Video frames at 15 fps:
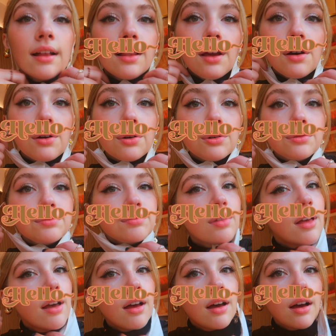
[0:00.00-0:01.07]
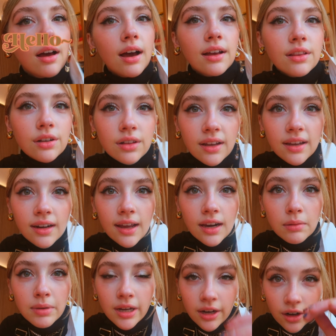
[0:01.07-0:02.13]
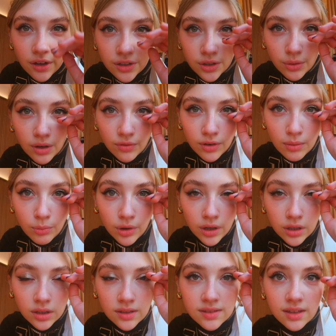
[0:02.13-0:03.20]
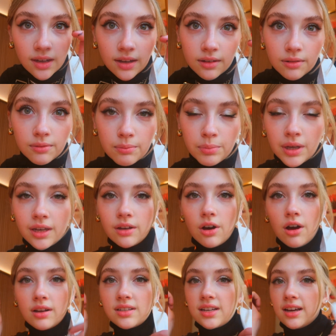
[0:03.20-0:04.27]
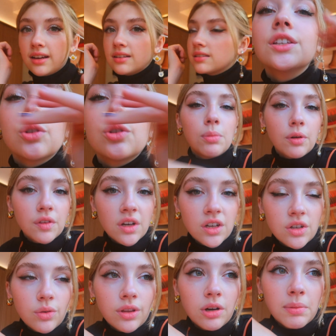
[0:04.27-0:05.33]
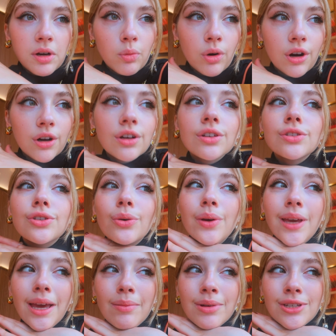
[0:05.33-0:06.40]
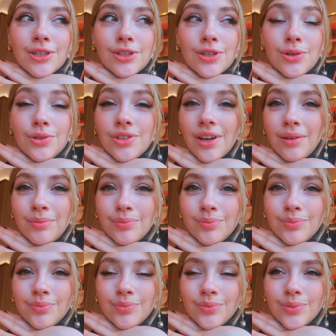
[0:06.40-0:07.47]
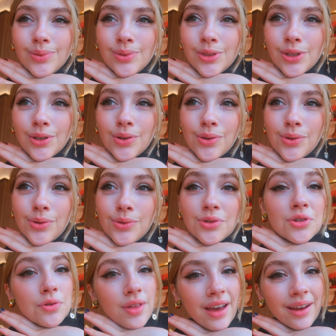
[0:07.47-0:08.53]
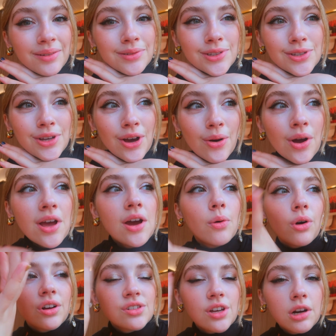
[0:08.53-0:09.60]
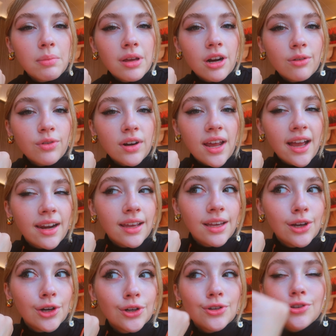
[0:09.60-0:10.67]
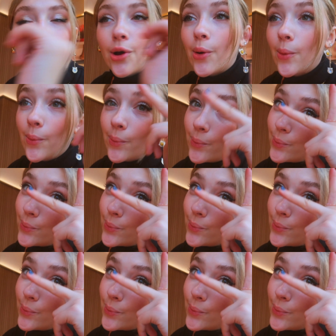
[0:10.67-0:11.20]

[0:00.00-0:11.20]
Hello. I look like an anime character whenever I'm wearing these like big contacts. both need to do a little bit of work. So we came into Tucson to do that. So we're also gonna meet our friend Anna here, so.